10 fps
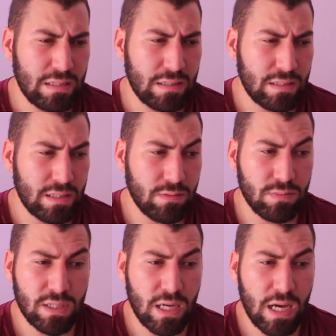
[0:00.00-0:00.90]

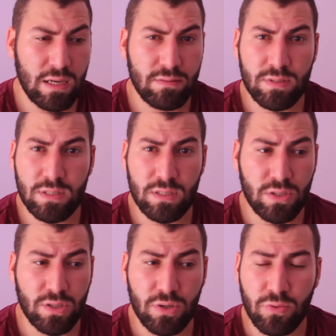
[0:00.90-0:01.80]
Sometimes
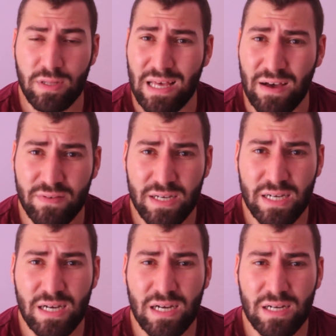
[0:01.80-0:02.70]
you go with
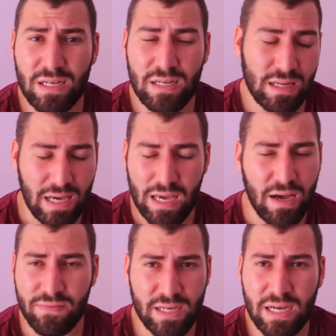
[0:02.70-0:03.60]
avant-garde. Like
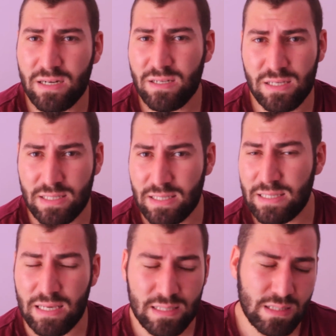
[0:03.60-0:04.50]
avant-garde is a
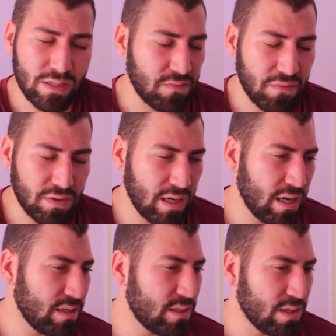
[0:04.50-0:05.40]
sans serif.
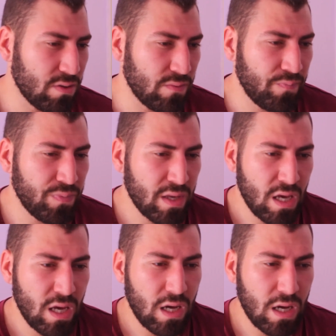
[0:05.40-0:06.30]
Okay, so
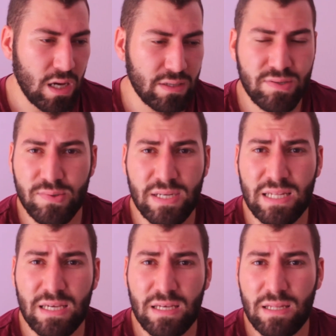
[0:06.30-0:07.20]
it's
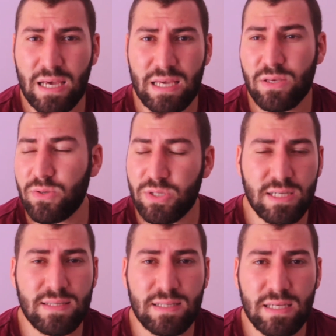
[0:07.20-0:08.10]
really like you
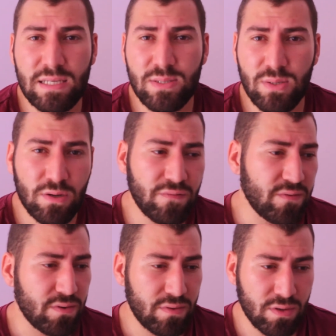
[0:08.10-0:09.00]
just need to look
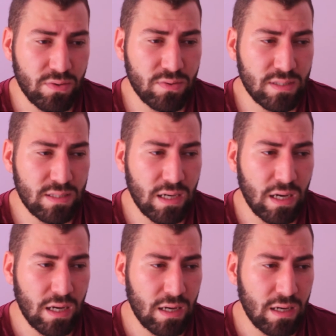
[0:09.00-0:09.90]
for those
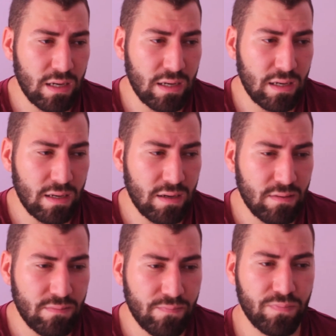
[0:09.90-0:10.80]

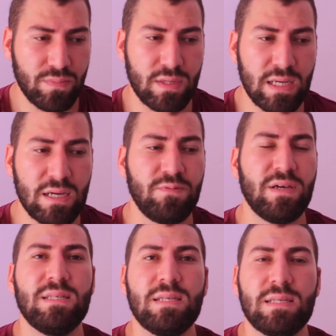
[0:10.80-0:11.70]

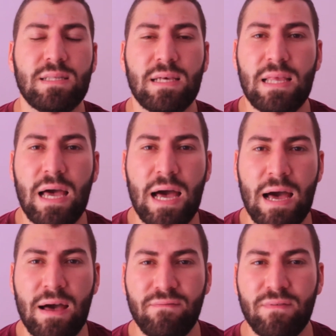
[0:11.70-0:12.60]
typefaces that
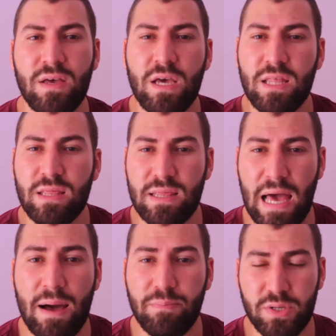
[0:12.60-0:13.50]
have
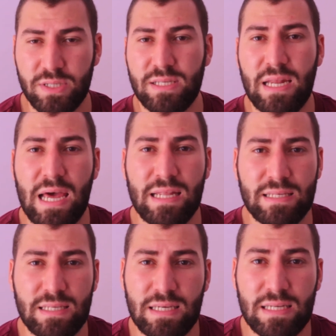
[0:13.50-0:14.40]
that
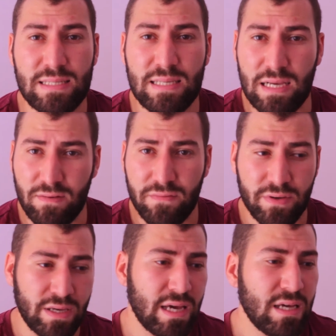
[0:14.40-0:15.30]
personality in itself.
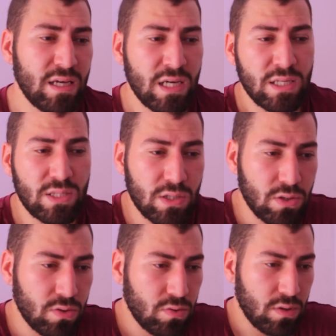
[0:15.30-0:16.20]
Okay,
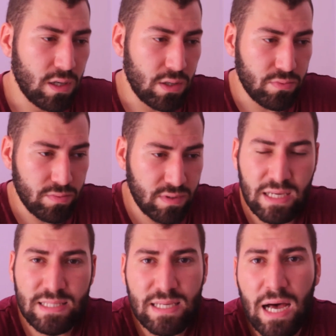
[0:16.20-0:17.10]
so
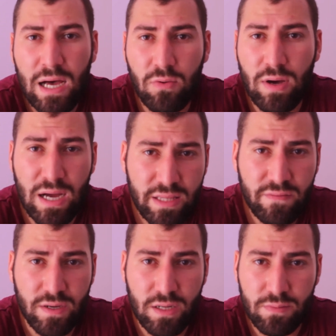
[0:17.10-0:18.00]
that's how I
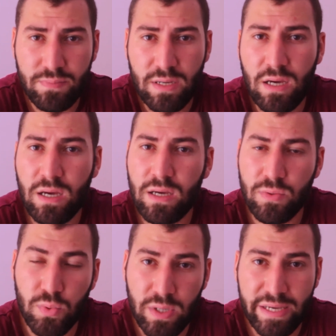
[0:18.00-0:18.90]
develop
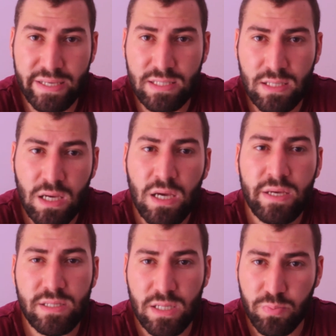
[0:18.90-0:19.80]
great
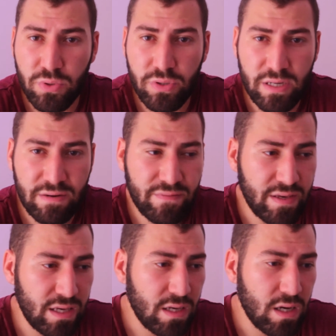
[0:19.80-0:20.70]

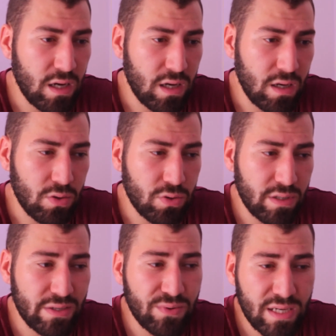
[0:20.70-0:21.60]
typography
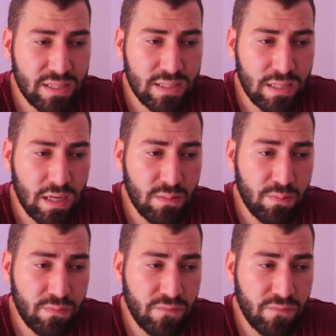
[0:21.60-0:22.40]
or great type